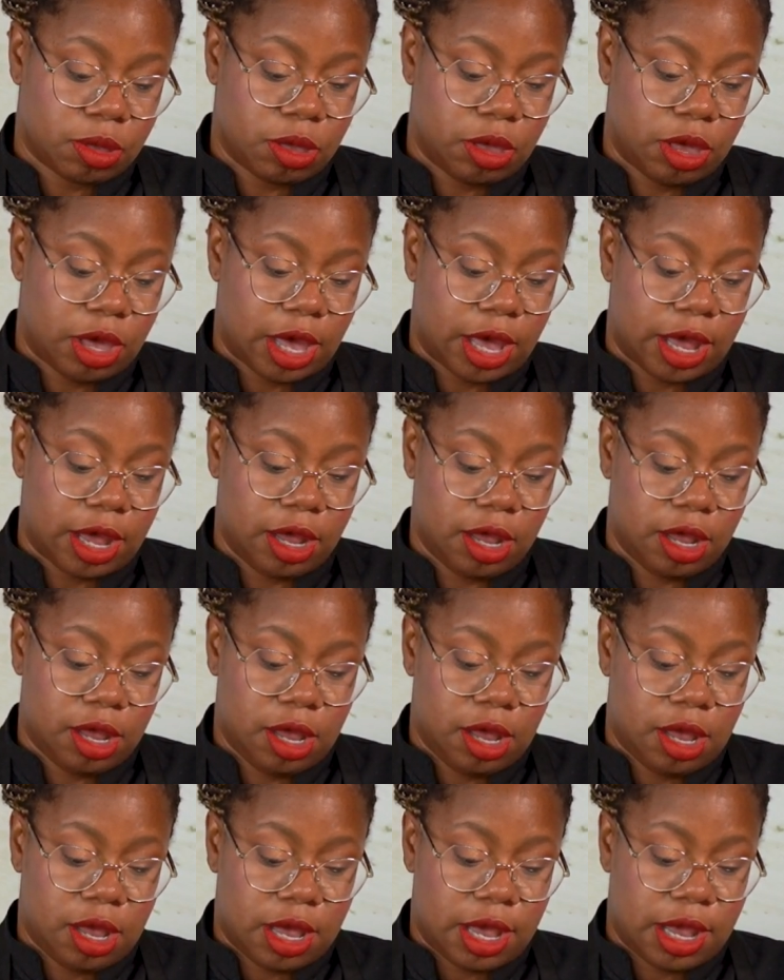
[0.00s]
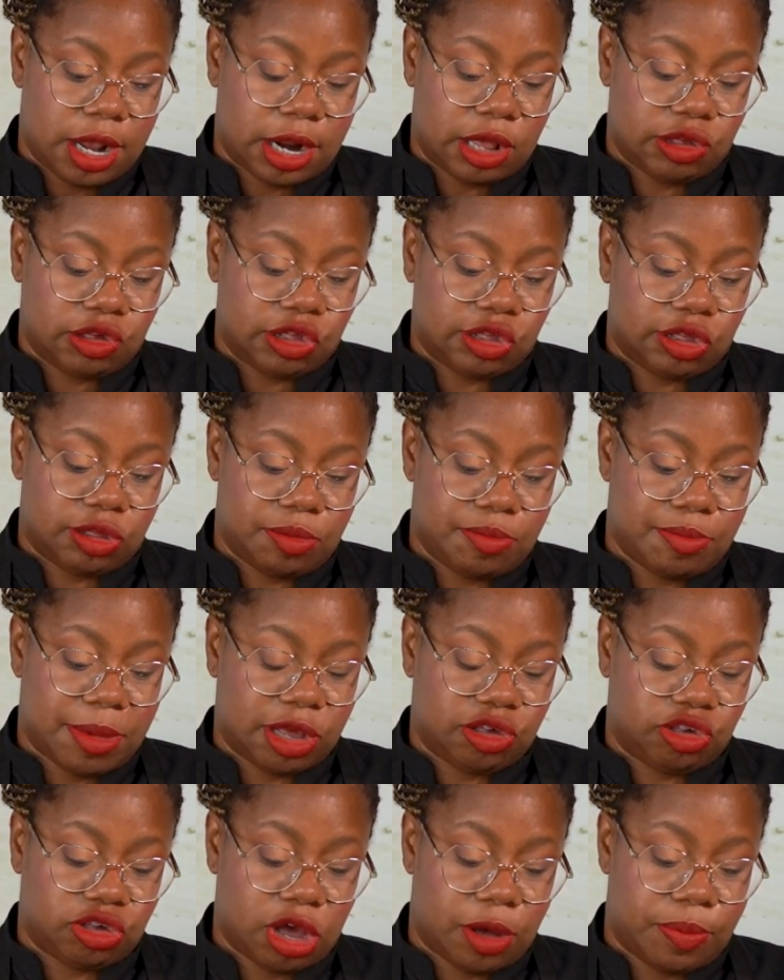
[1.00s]
Yeah, and I just
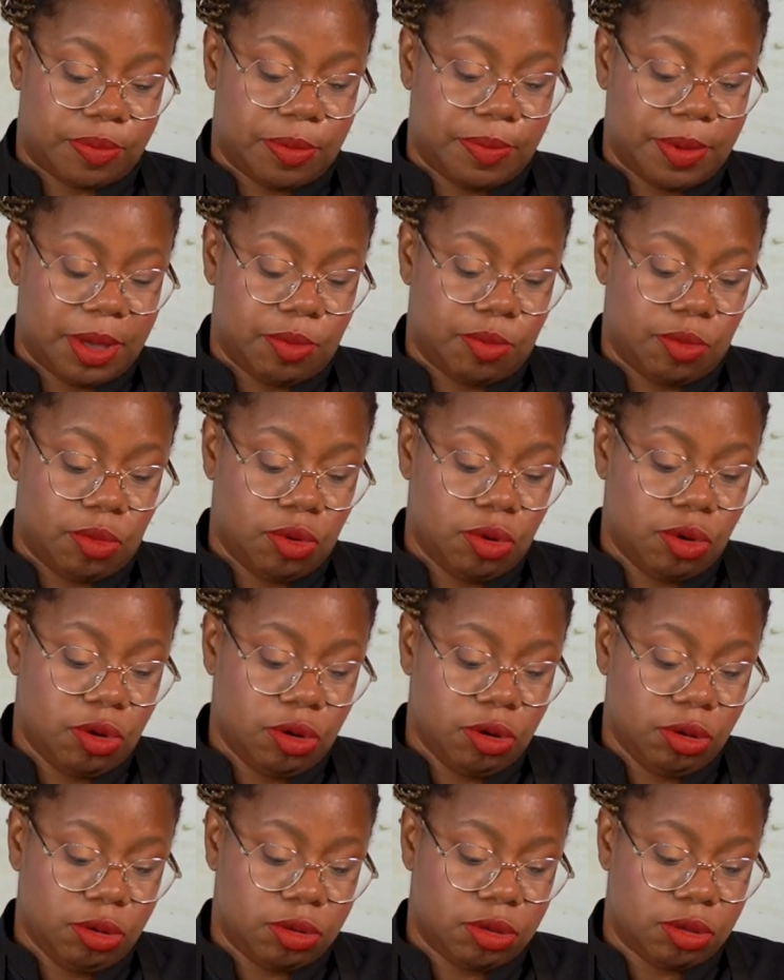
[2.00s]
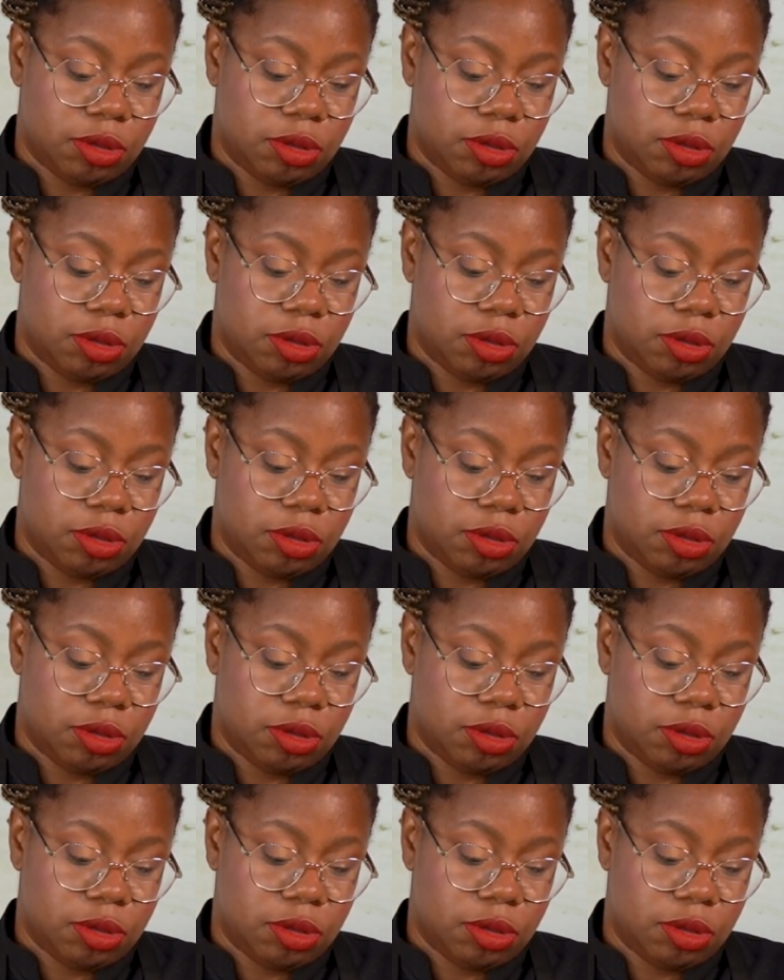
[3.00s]
mash it up a bit more.